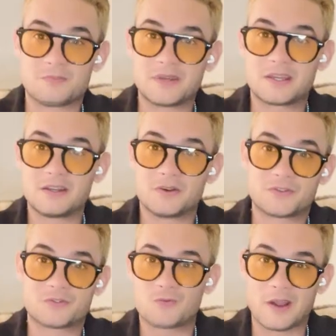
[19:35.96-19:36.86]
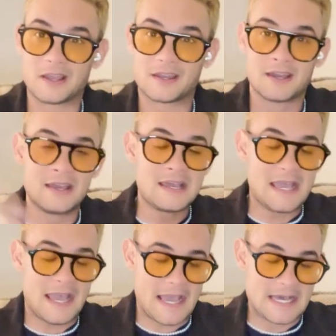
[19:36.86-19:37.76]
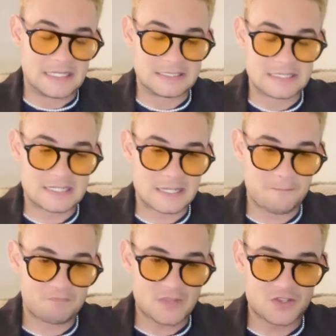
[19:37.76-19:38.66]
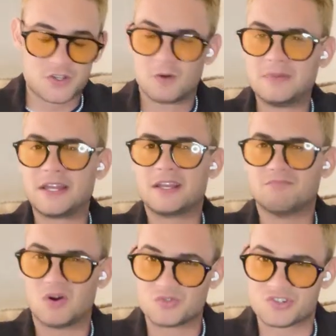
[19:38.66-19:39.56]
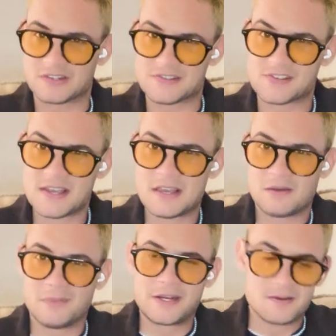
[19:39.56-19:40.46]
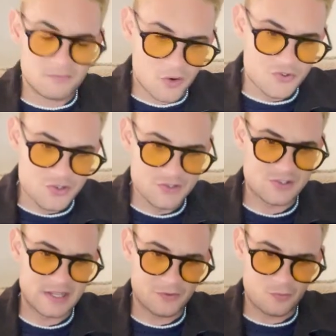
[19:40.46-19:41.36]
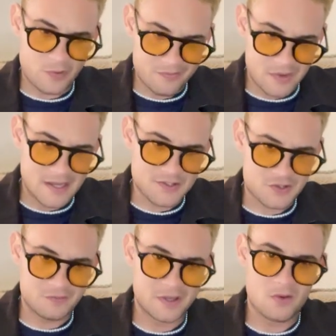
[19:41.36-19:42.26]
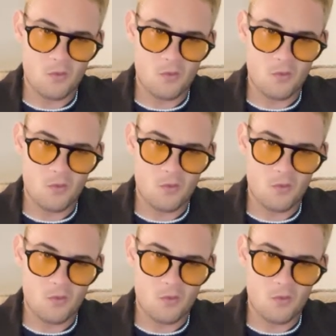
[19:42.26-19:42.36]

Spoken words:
a big earthquake, and so many emotions. Many emotions that reminds me